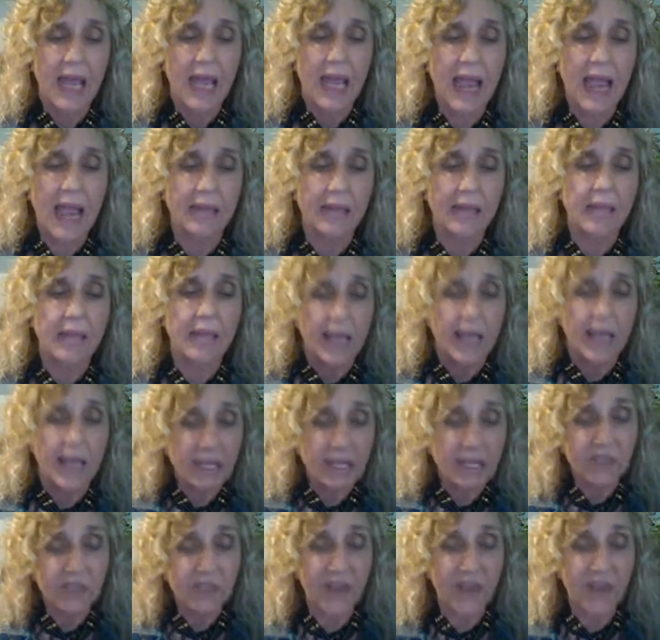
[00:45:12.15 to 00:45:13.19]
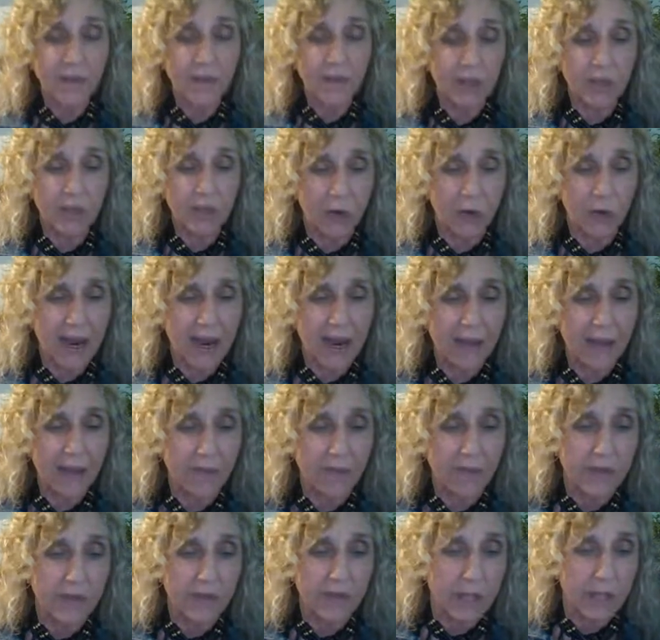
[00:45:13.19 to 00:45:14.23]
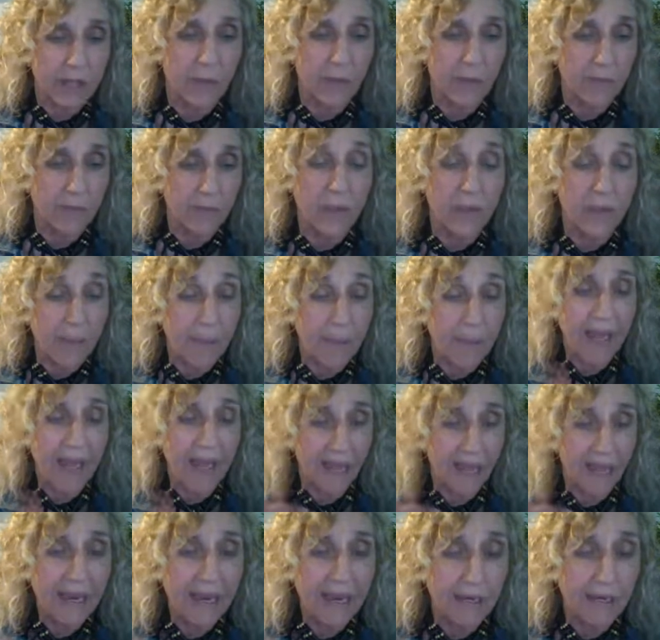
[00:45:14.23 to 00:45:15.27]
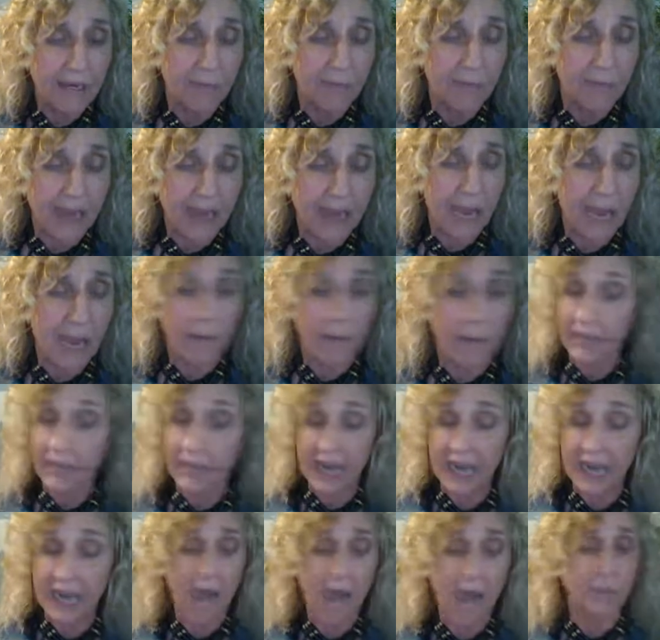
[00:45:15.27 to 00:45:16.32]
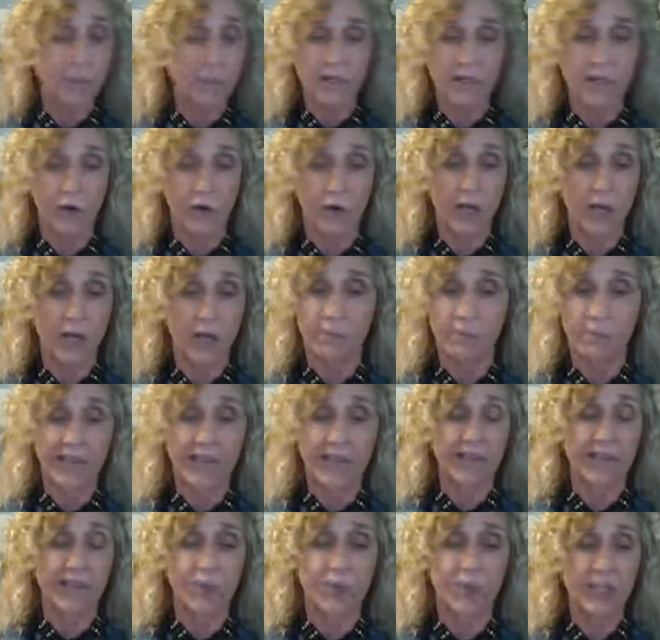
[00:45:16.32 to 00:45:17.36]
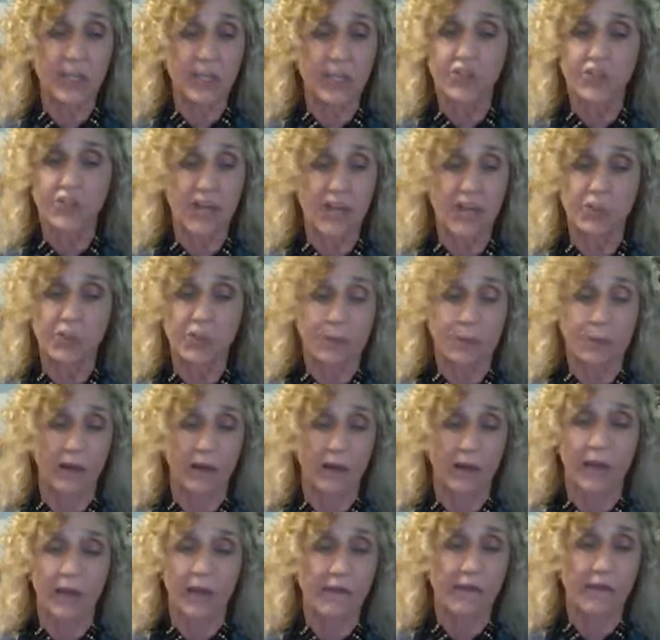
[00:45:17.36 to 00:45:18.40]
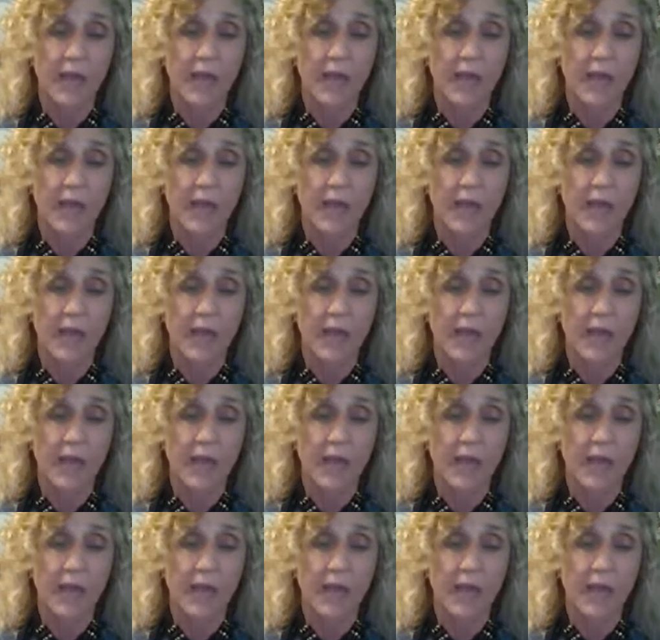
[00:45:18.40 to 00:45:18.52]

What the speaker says: And his family ran the ballet in Miami. I mean, the guy was an incredible dancer. He changed my life.